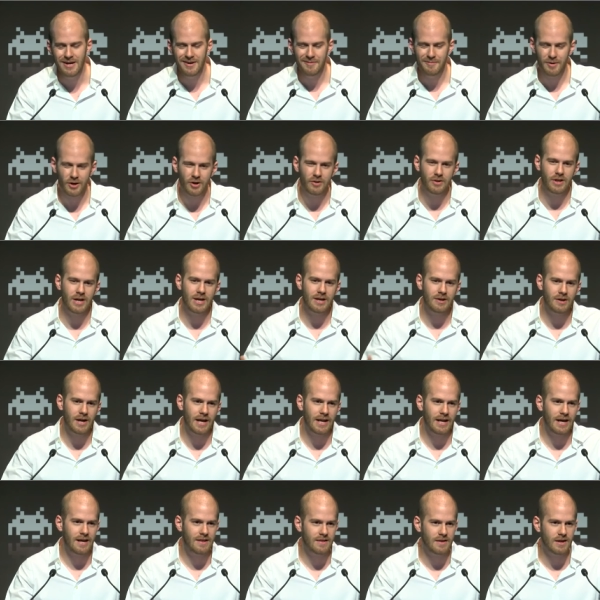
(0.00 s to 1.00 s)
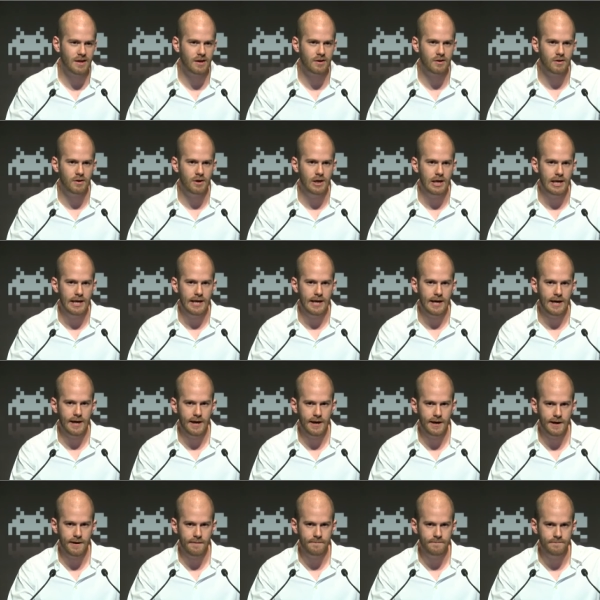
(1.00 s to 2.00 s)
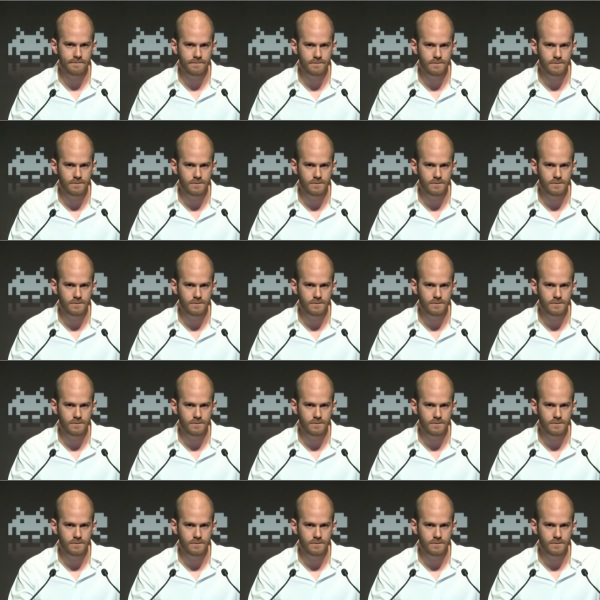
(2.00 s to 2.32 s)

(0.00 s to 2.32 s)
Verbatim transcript: But on the other hand, I think for